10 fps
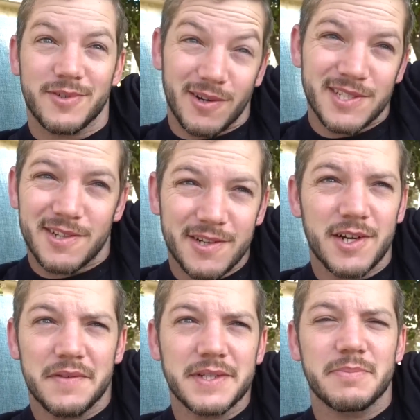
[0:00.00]
So I was a little
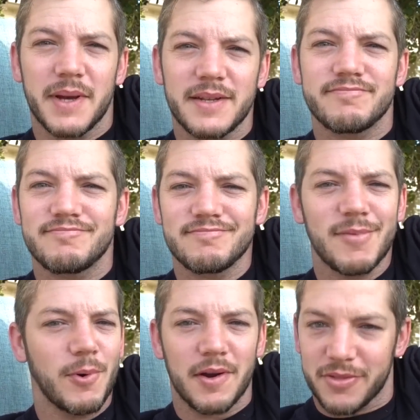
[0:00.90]
nervous, but
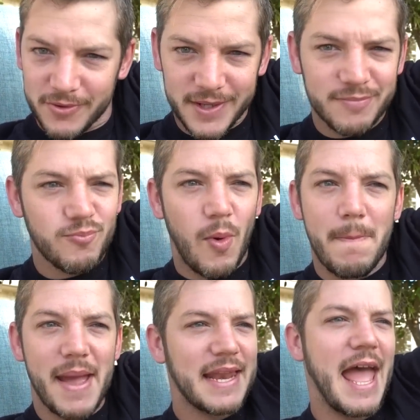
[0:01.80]
worked through it. We
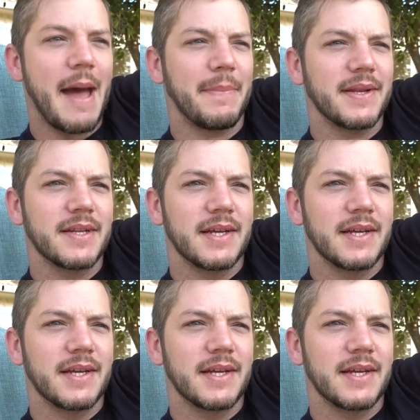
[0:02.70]
made it happen,